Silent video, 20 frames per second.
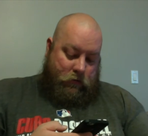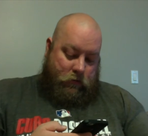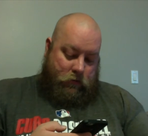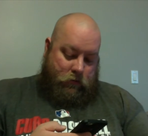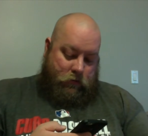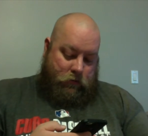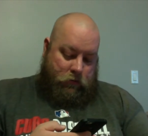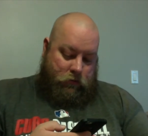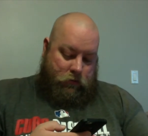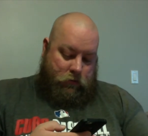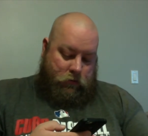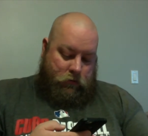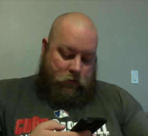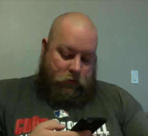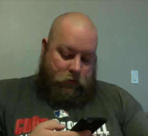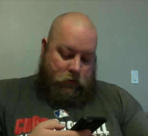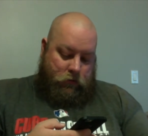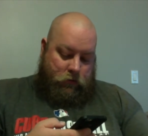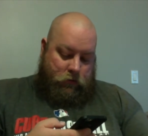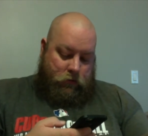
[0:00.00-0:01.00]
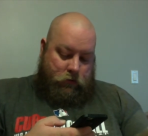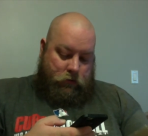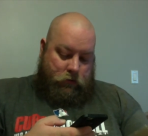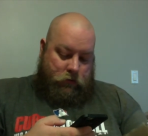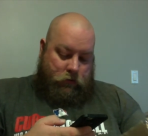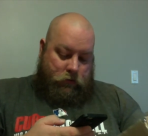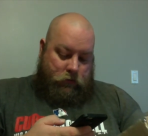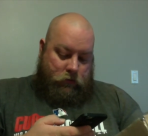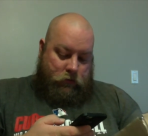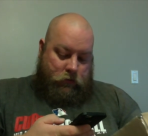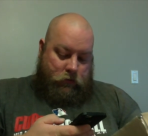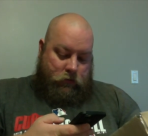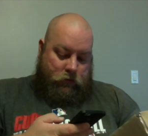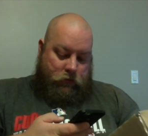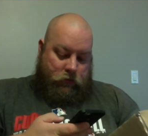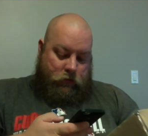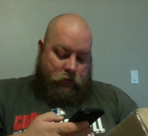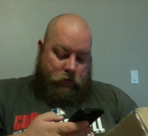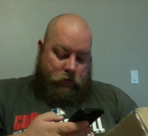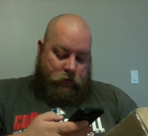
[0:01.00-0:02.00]

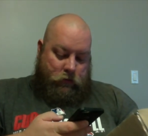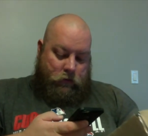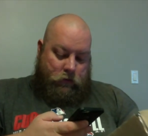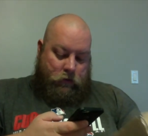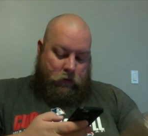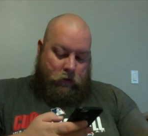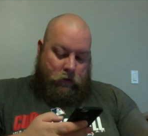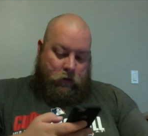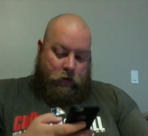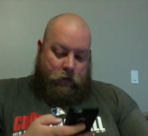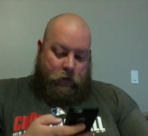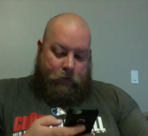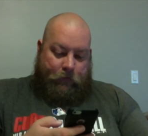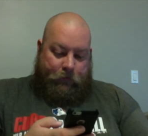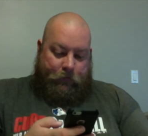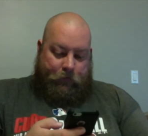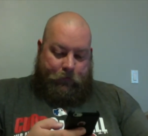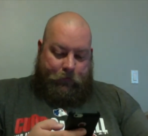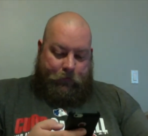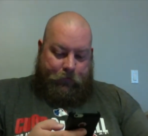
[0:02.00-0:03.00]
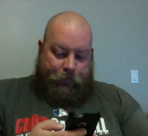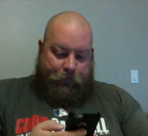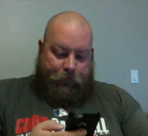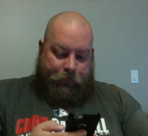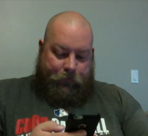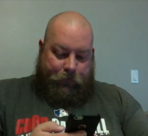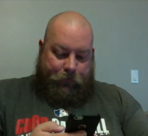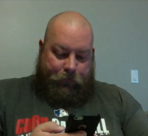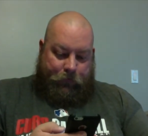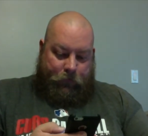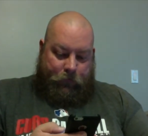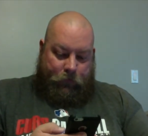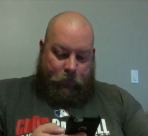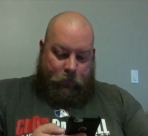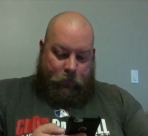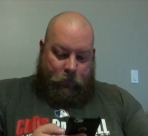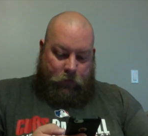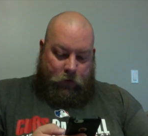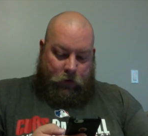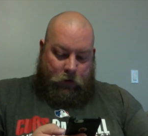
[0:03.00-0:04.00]

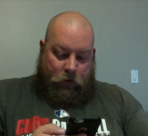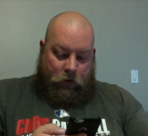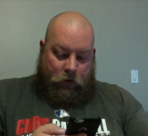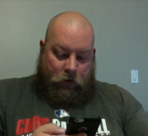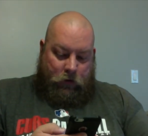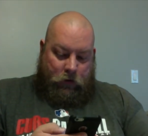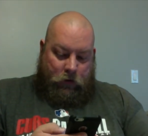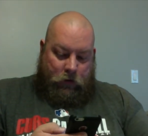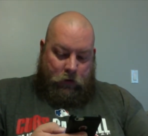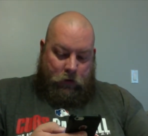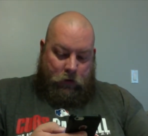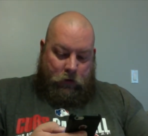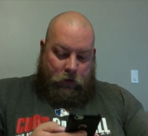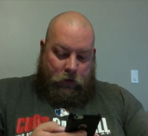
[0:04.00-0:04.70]
Nobody speaks.